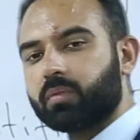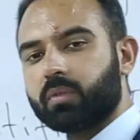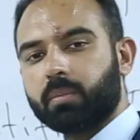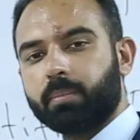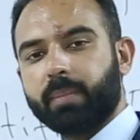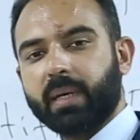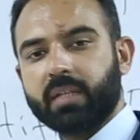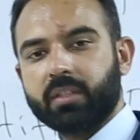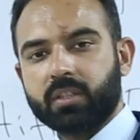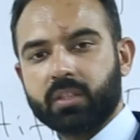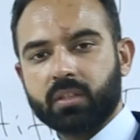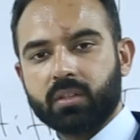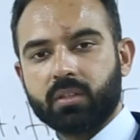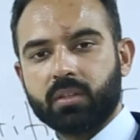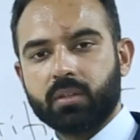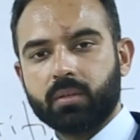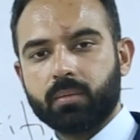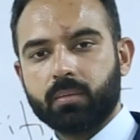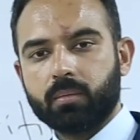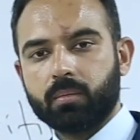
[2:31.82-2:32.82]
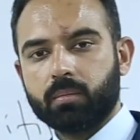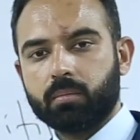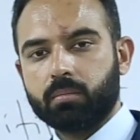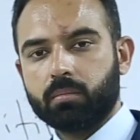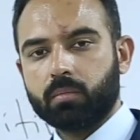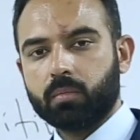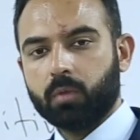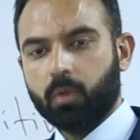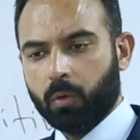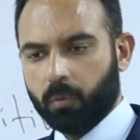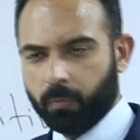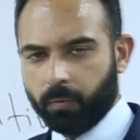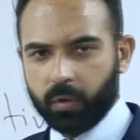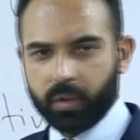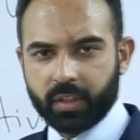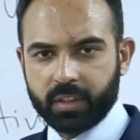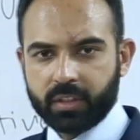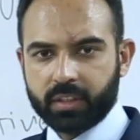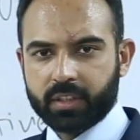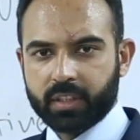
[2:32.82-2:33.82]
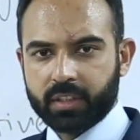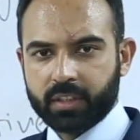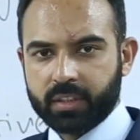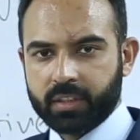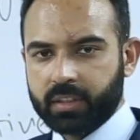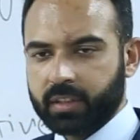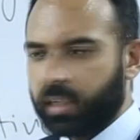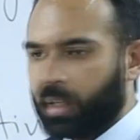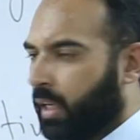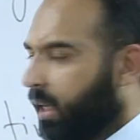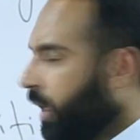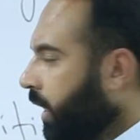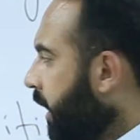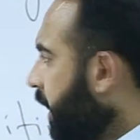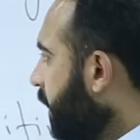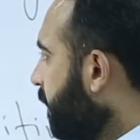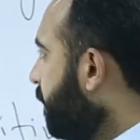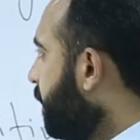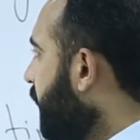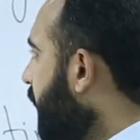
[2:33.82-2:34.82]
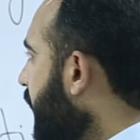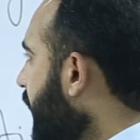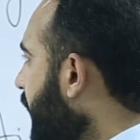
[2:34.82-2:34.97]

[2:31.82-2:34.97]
of the passage. For instance, if we